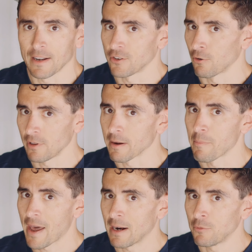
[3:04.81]
and totally
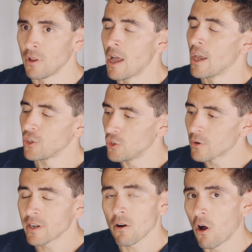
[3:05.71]
compatible, you
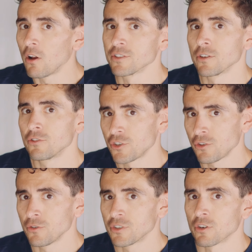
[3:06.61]
can also
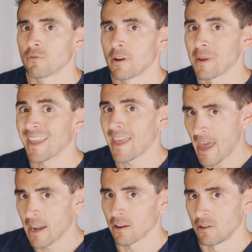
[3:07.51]
choose to run
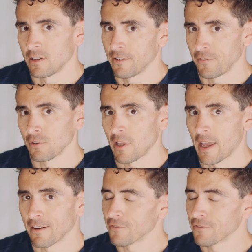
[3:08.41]
mechanical if you like.